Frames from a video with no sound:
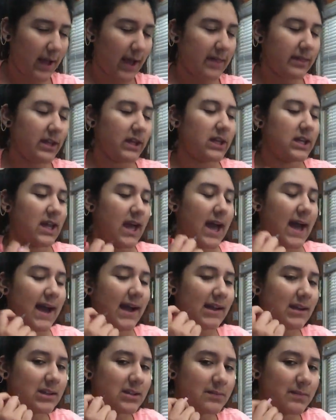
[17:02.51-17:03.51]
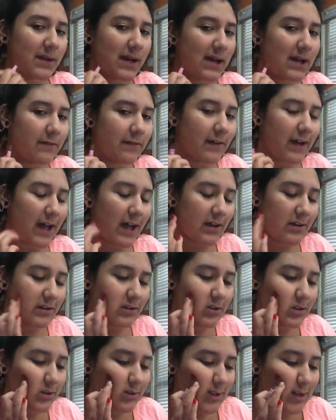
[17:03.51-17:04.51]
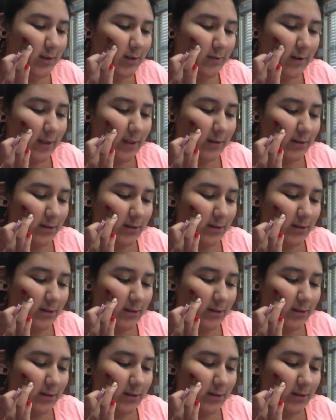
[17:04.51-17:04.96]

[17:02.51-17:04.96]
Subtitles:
I like cats, but if I had to choose, I would rather